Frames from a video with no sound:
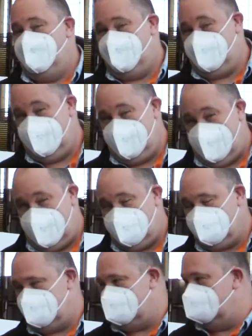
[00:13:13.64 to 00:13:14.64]
But
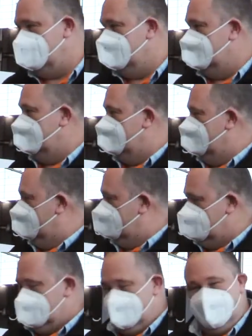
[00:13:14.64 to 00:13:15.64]
yes,
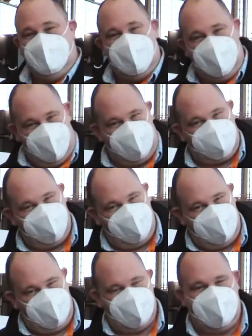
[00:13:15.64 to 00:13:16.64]
there are some
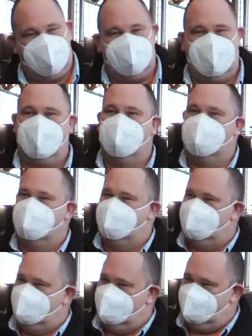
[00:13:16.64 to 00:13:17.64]
things missing.
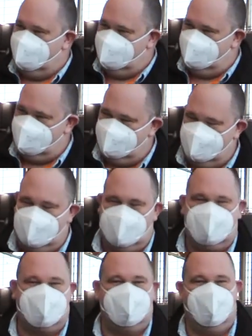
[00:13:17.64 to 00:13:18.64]

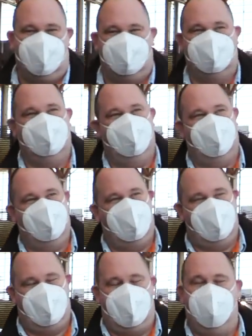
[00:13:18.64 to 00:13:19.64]
Let's not
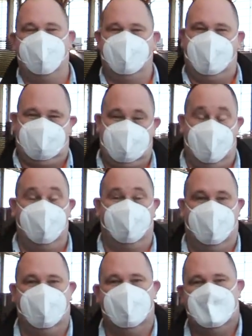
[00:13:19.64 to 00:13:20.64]
cover that
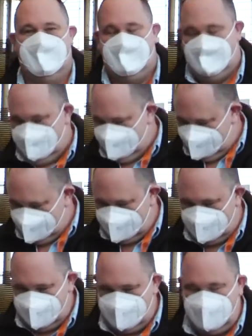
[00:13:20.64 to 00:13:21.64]
over.
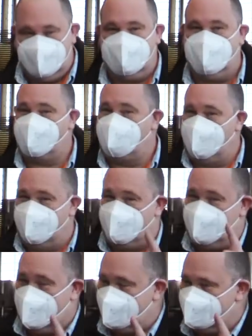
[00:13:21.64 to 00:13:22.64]
It is true,
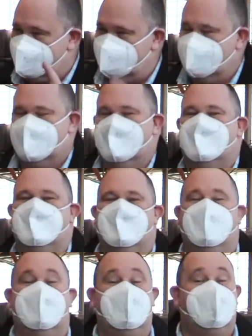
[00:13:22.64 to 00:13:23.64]
but
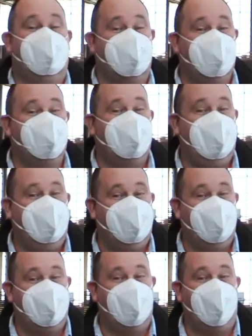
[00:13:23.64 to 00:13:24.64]
doesn't mean
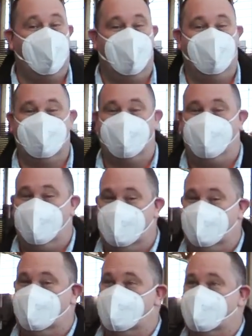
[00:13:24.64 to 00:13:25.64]
that there aren't
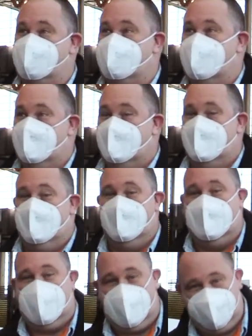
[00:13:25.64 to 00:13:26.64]
things
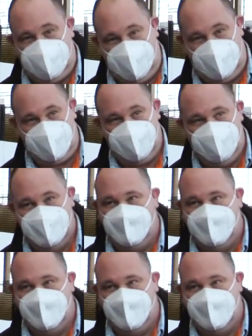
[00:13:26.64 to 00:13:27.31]
happening